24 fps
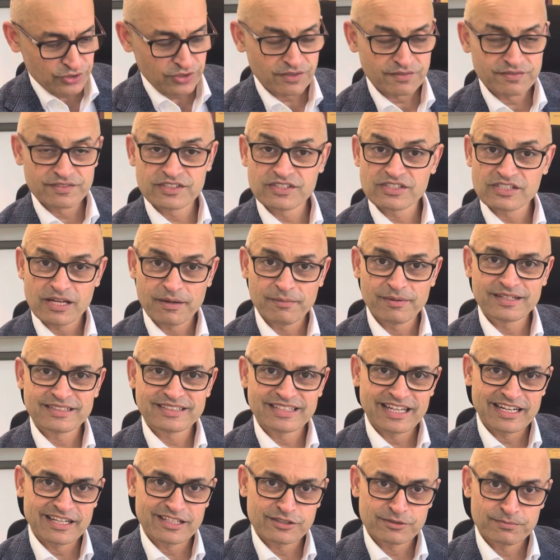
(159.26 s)
of the stomach
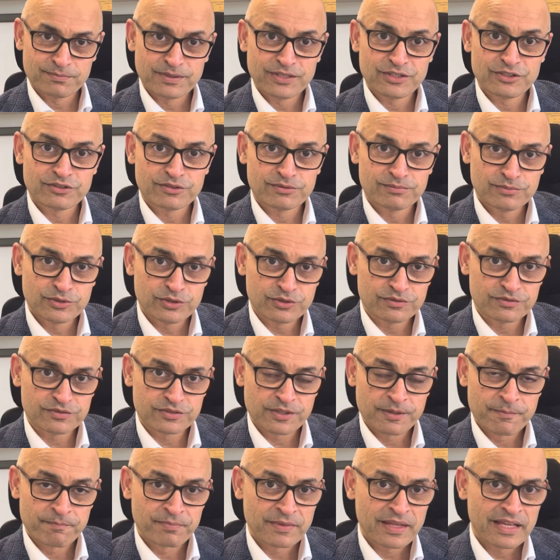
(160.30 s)
that has been removed.
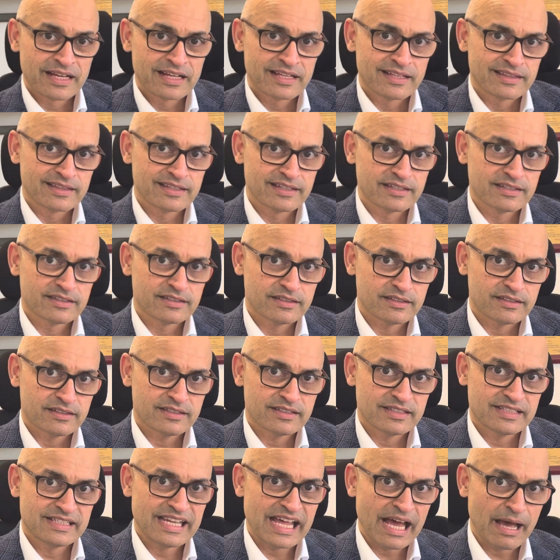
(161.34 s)
The
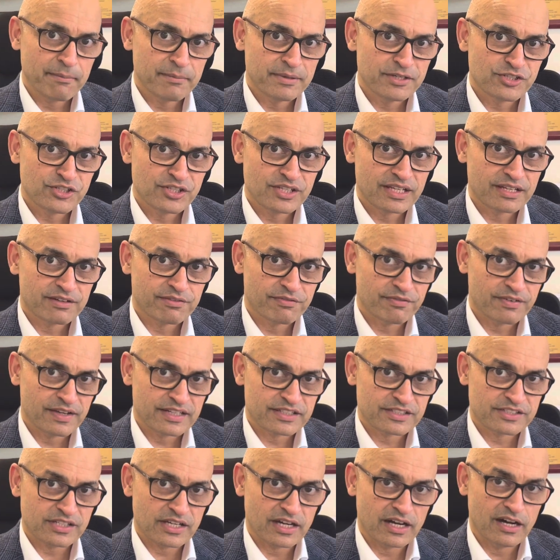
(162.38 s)
damaging
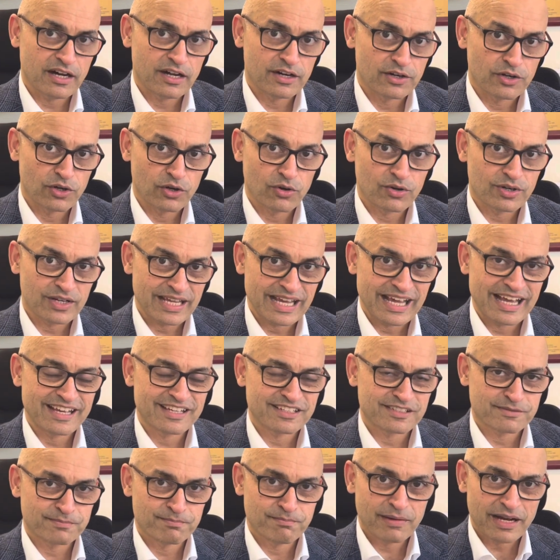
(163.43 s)
effects are not
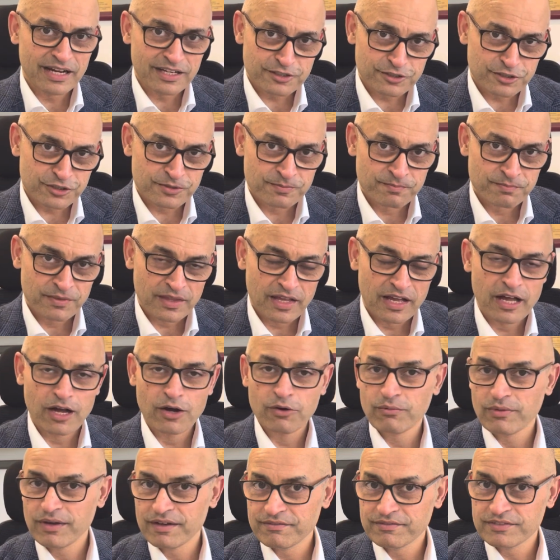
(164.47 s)
as much.
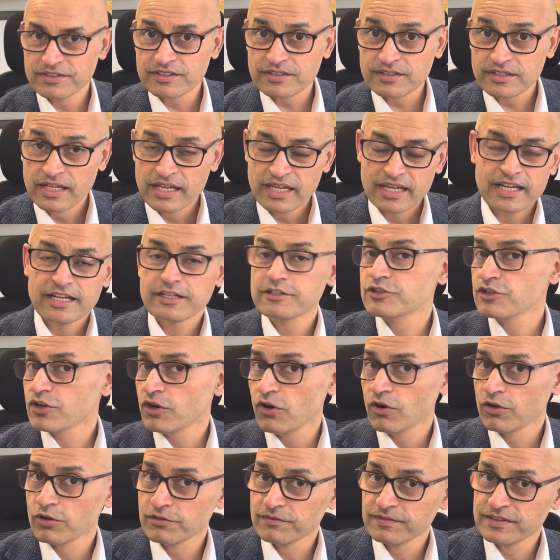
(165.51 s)
However, it's
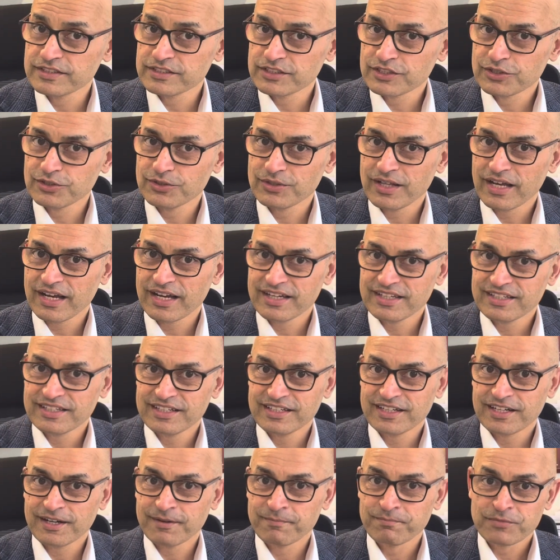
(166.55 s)
always a good
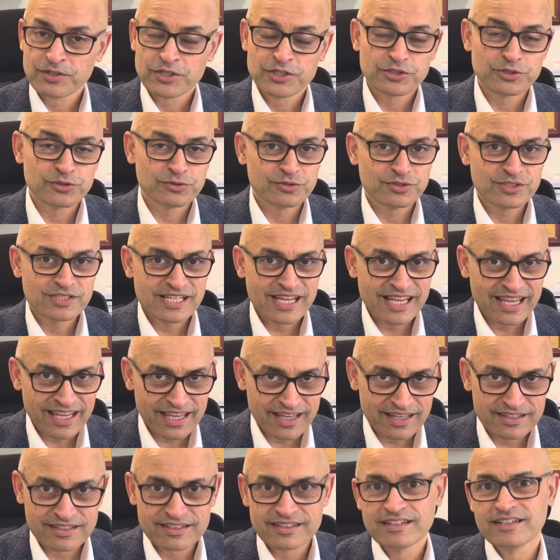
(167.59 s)
idea to
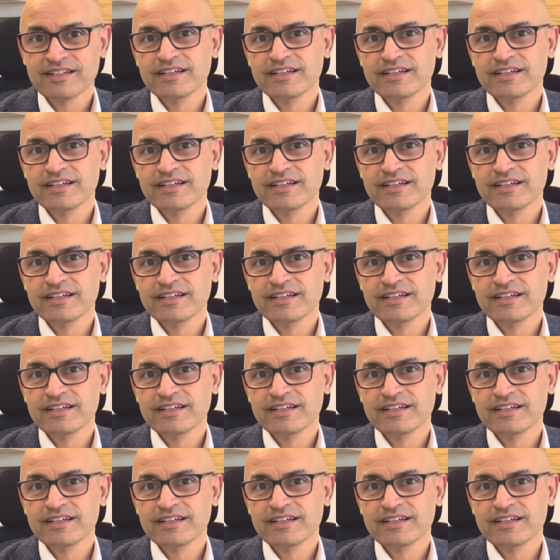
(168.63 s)
take